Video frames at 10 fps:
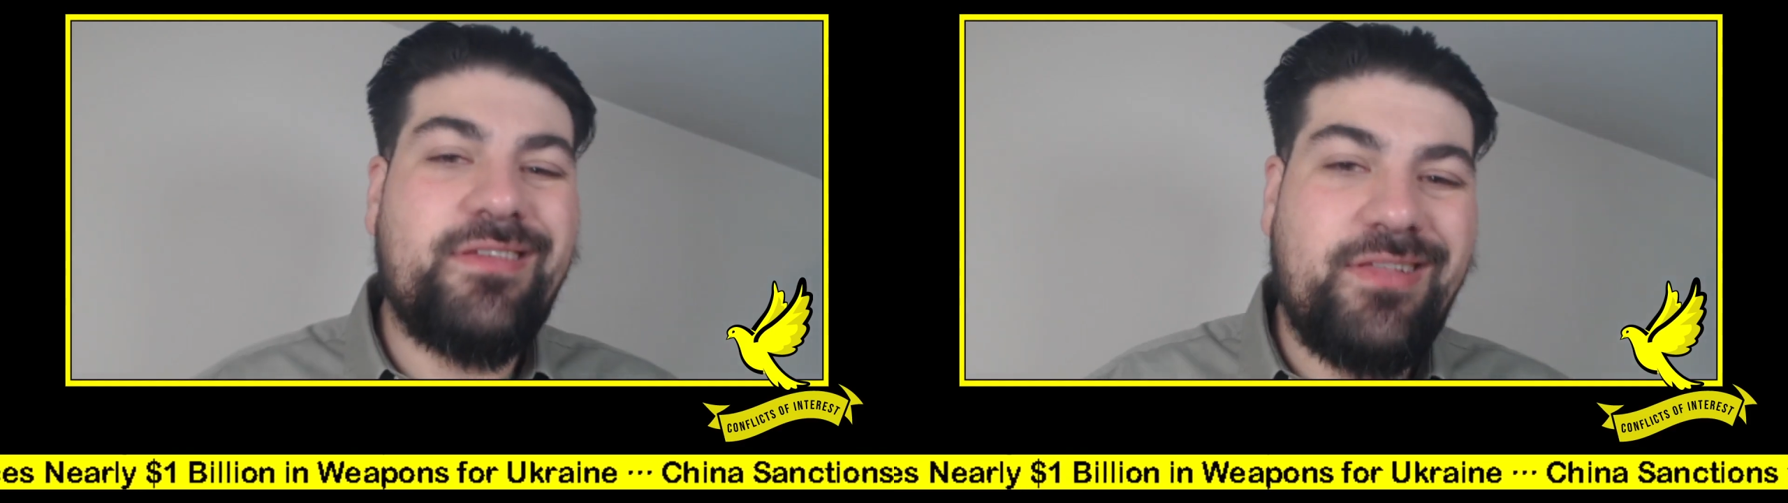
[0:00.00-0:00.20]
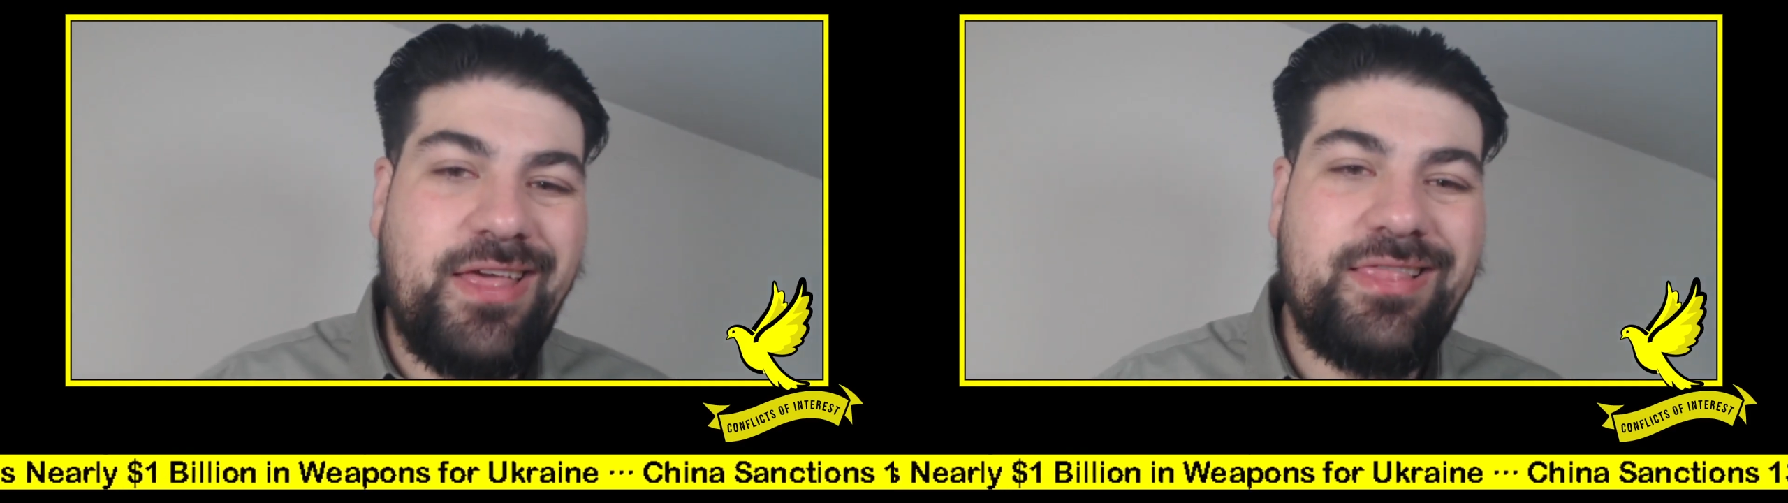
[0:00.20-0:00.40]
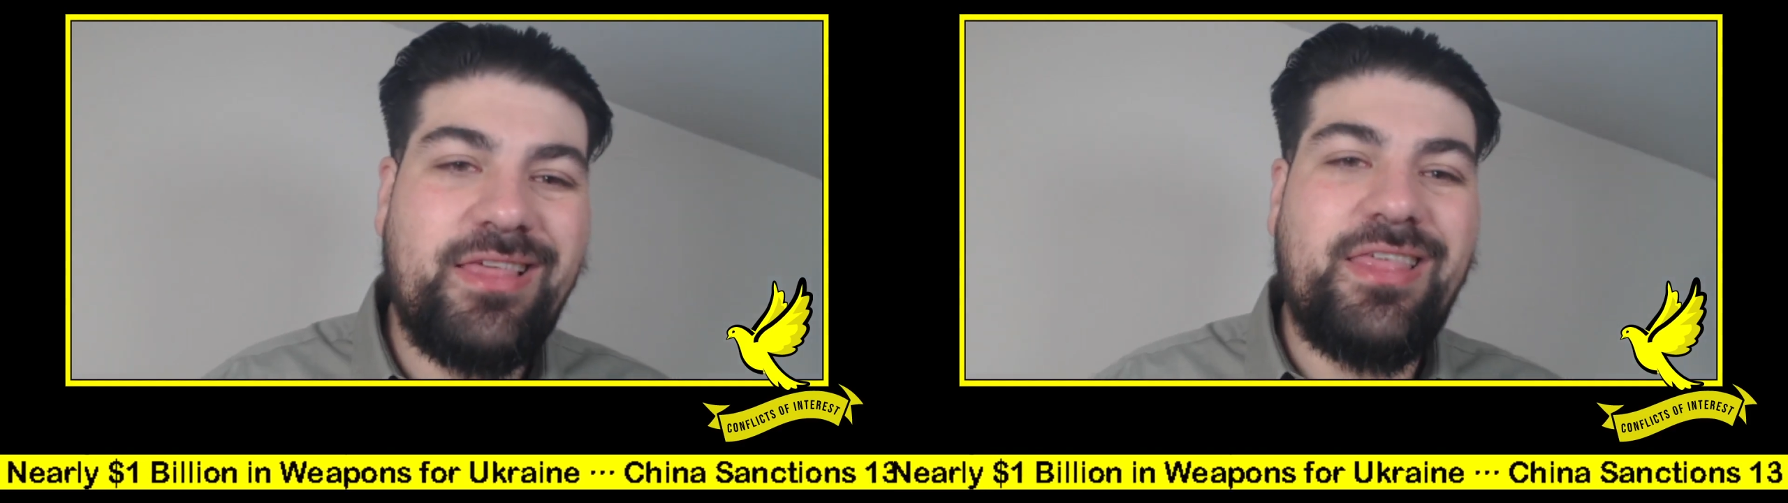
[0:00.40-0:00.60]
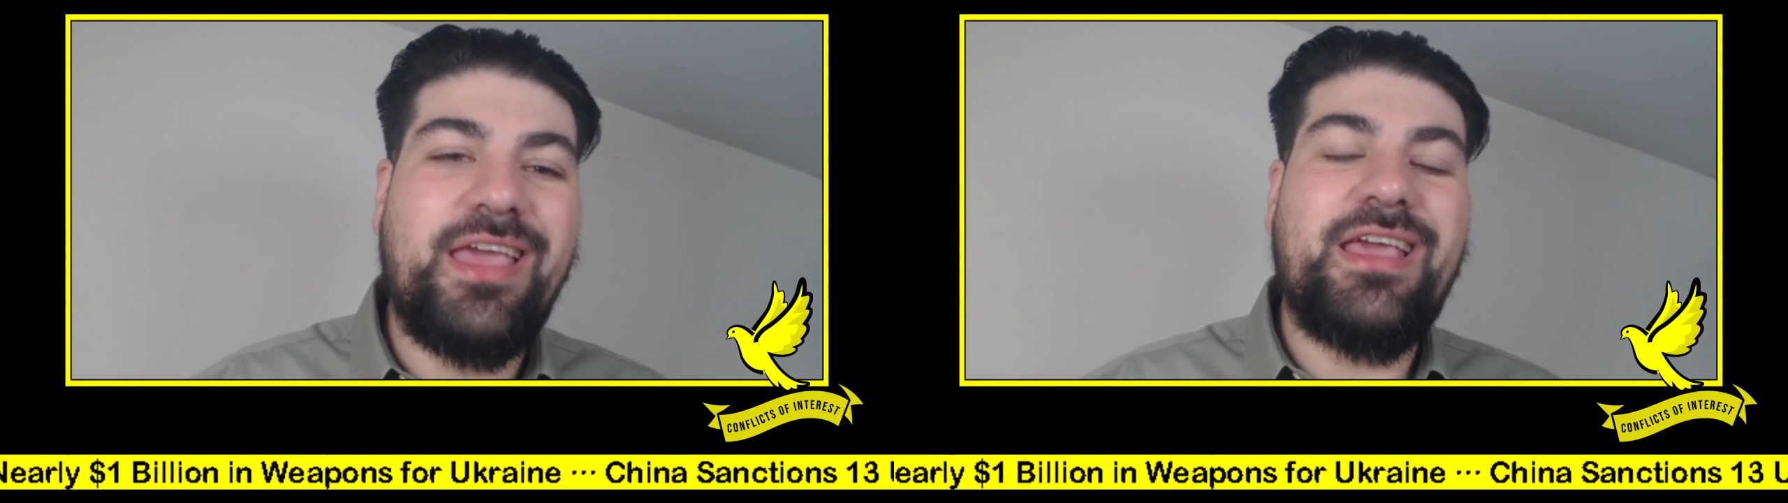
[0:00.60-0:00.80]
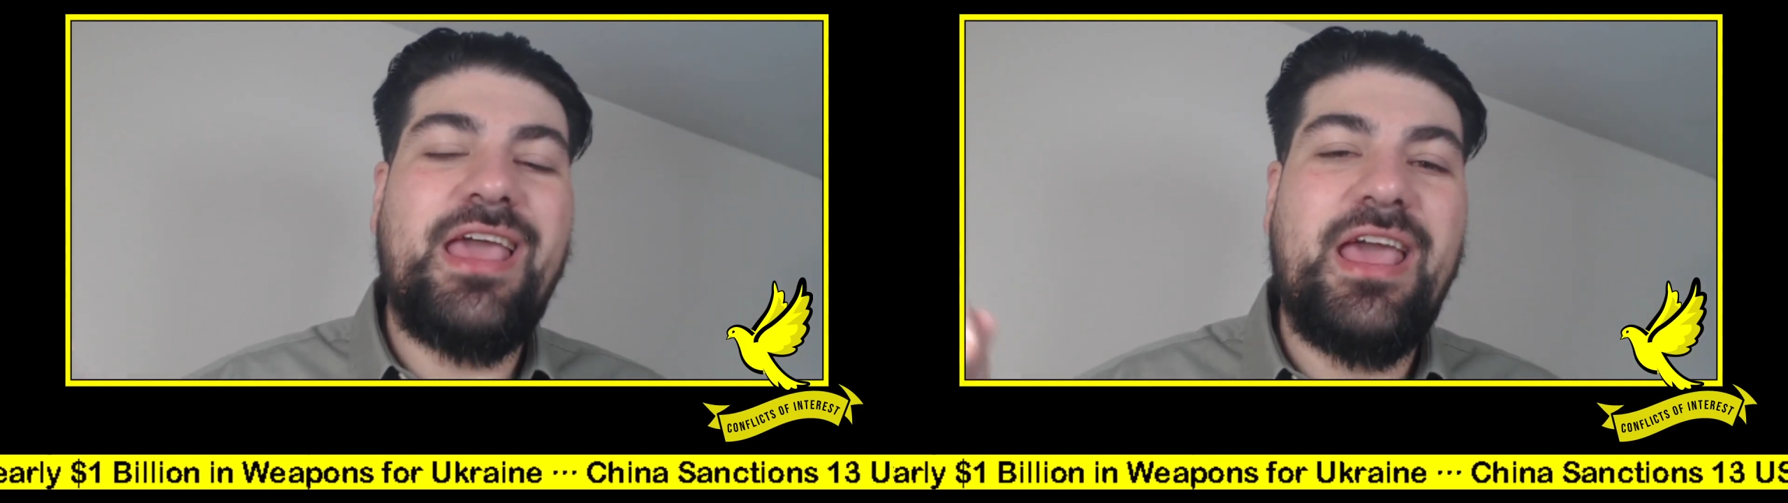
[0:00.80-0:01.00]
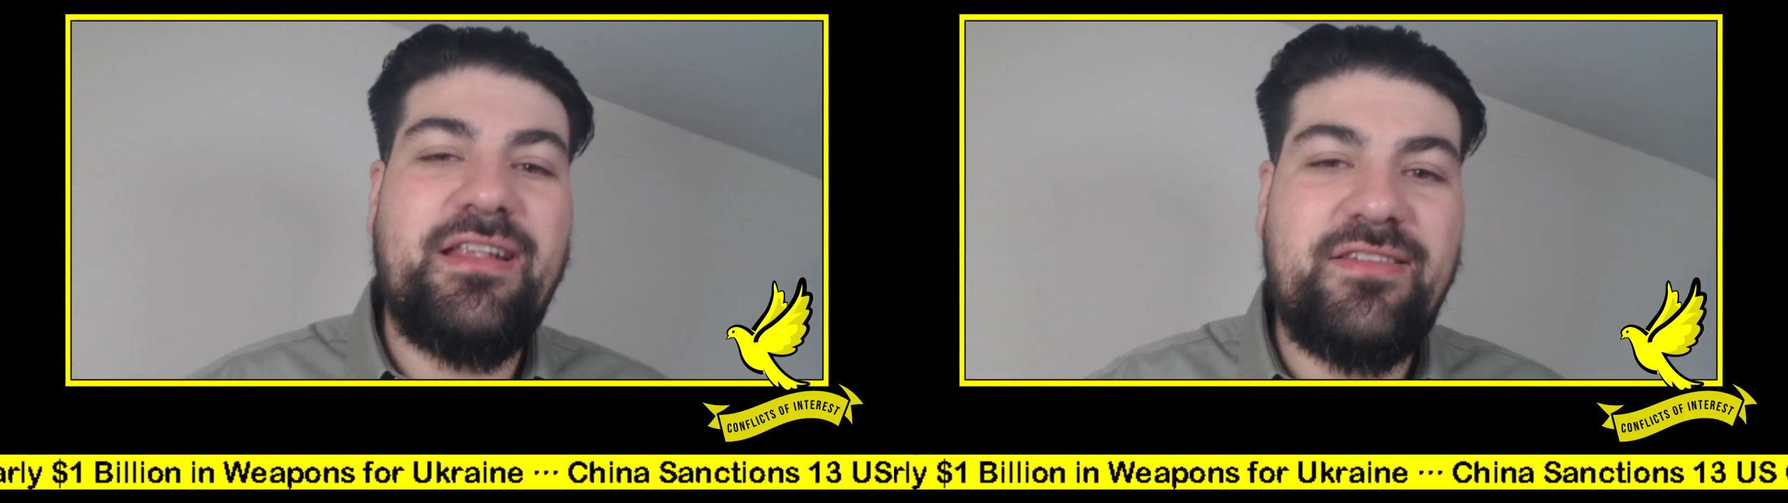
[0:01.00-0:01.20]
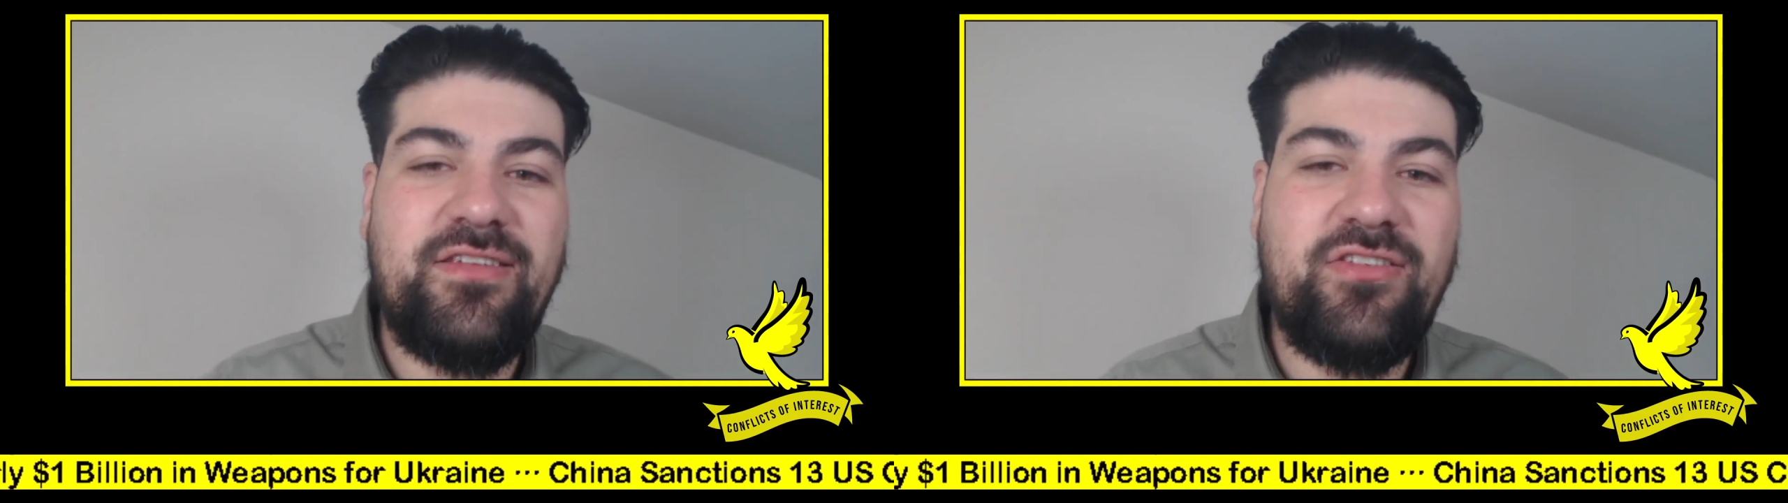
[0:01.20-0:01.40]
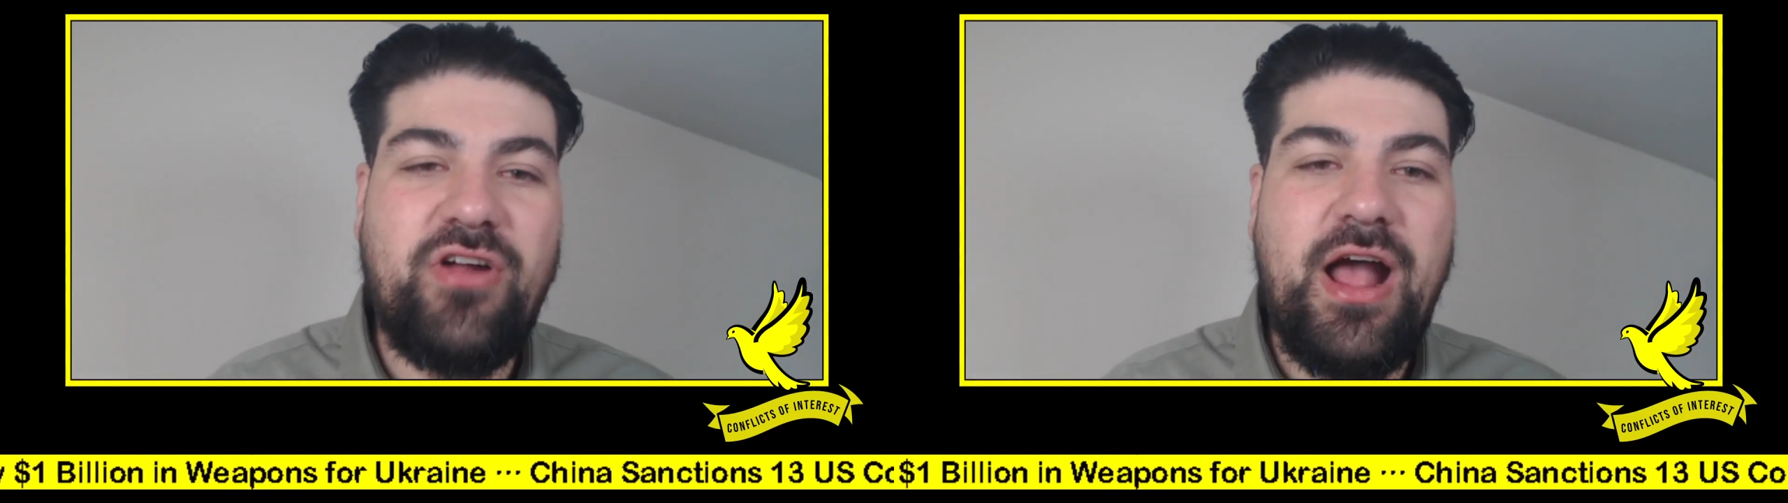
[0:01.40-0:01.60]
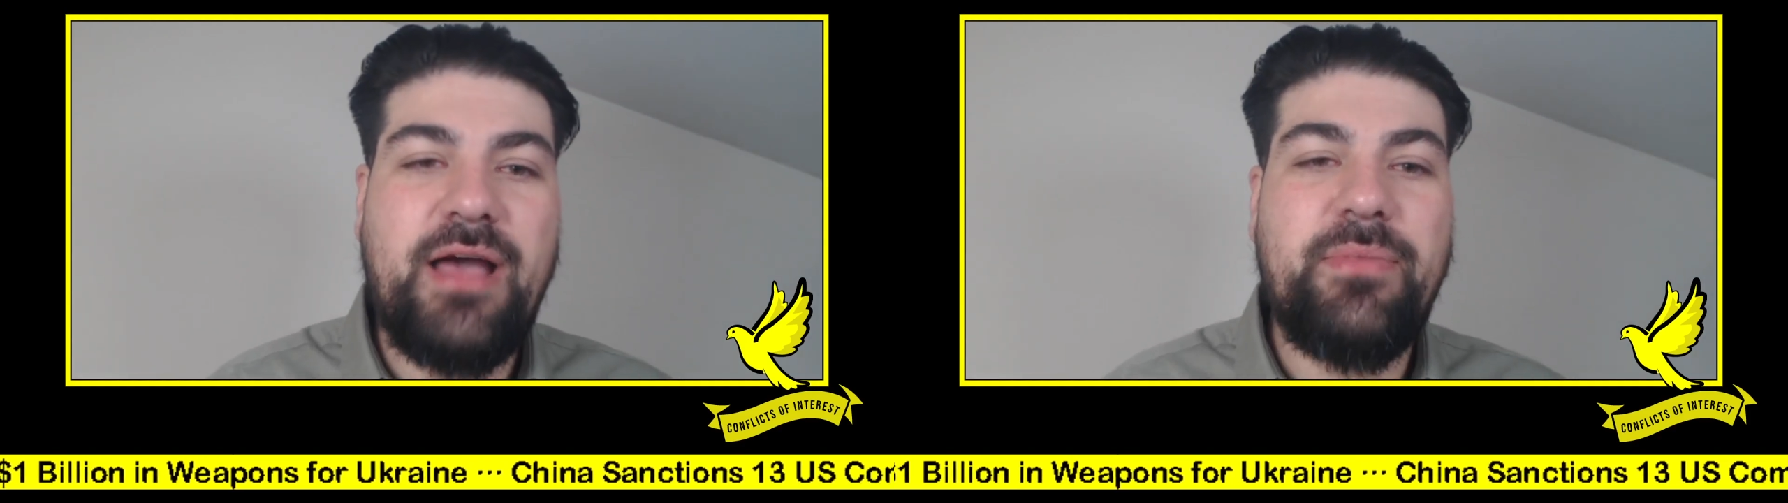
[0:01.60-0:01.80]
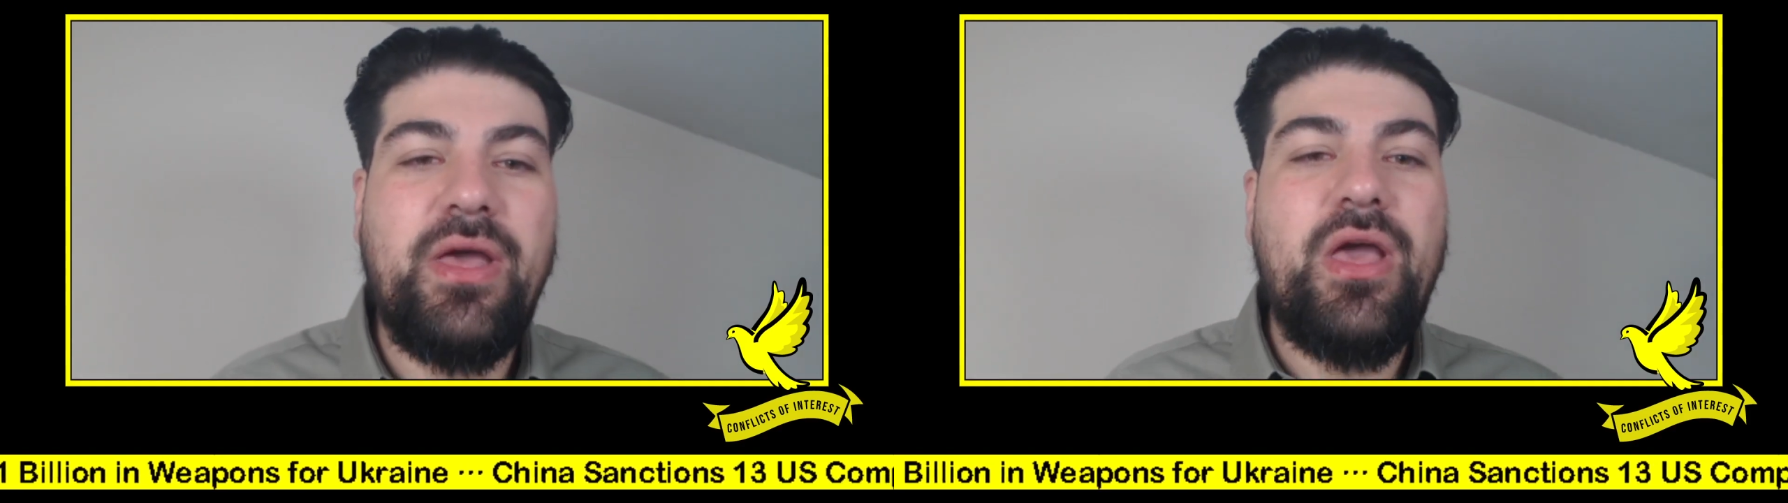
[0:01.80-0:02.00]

click the link, hit subscribe.